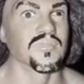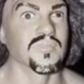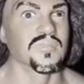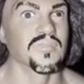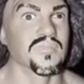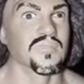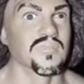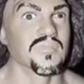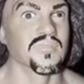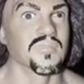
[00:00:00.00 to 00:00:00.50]

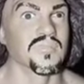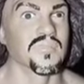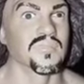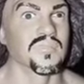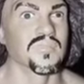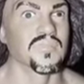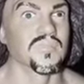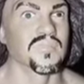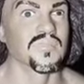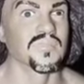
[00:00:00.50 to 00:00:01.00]

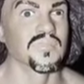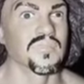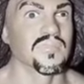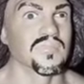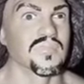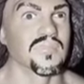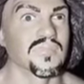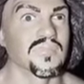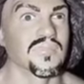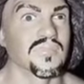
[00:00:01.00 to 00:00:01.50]

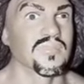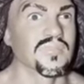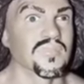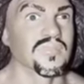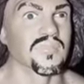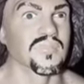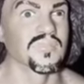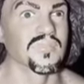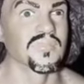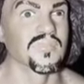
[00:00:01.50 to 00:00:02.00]
(silence)